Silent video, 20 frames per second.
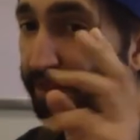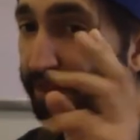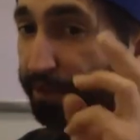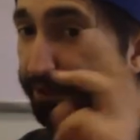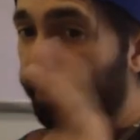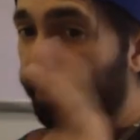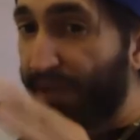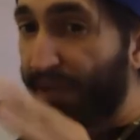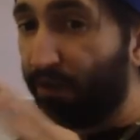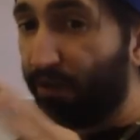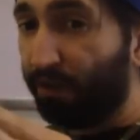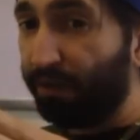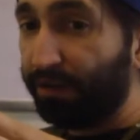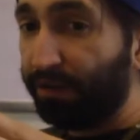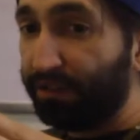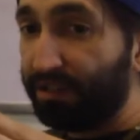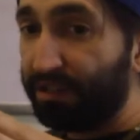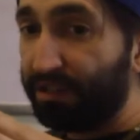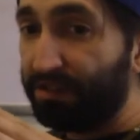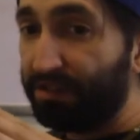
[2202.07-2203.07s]
3
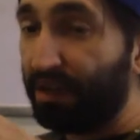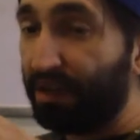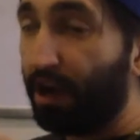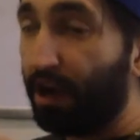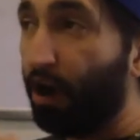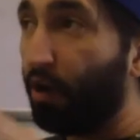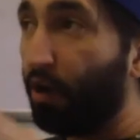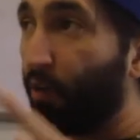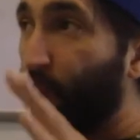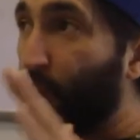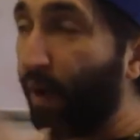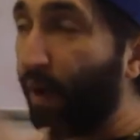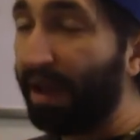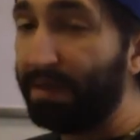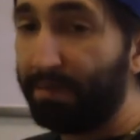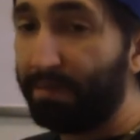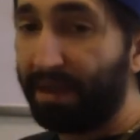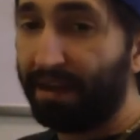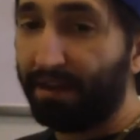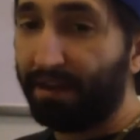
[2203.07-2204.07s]
oranges are way
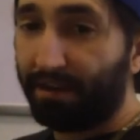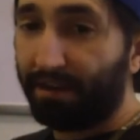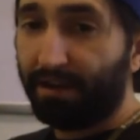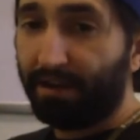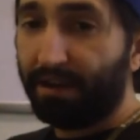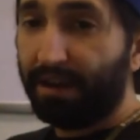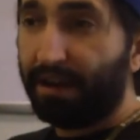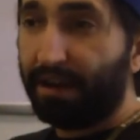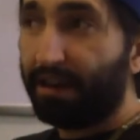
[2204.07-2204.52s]
better